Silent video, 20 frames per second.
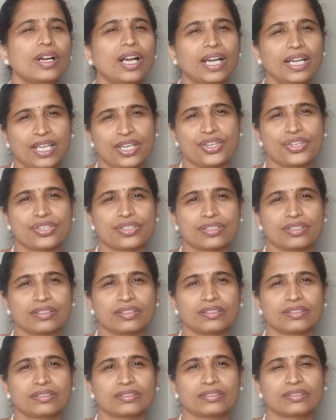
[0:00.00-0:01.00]
addiction,
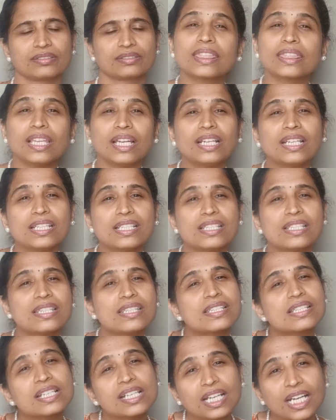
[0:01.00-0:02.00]
that
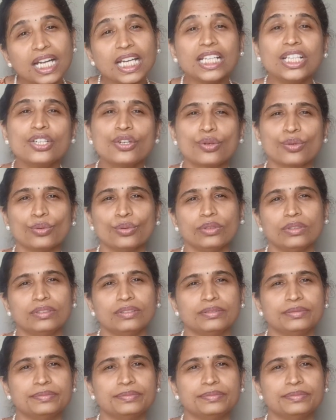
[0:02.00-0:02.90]
is control.